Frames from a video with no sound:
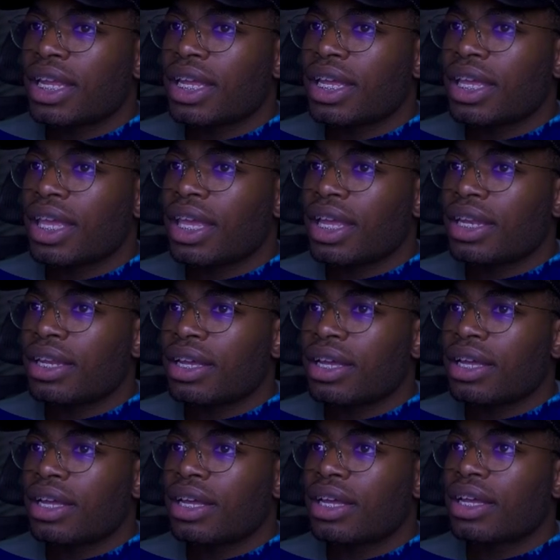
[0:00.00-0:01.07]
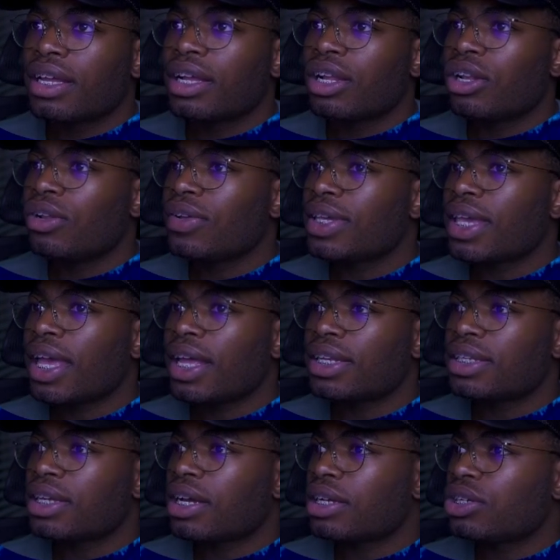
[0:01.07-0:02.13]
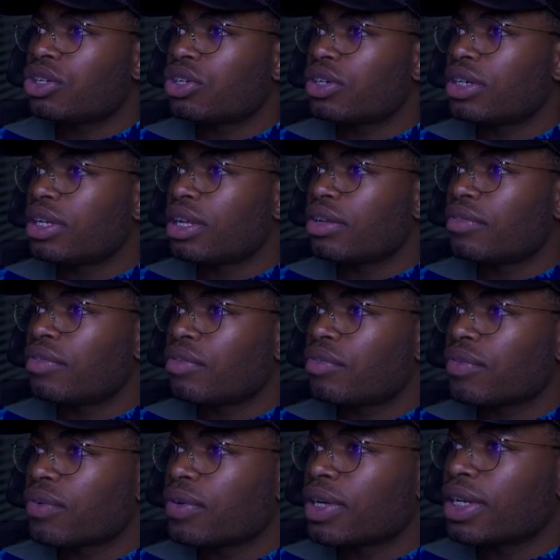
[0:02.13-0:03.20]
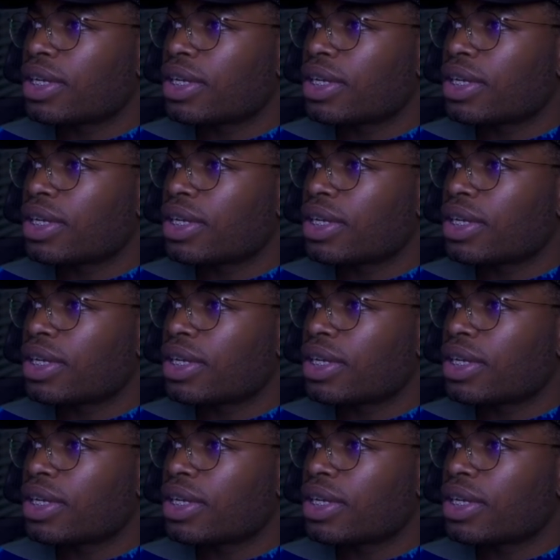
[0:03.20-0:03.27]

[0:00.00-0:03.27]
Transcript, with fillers: and uh, look at huntr.dev for a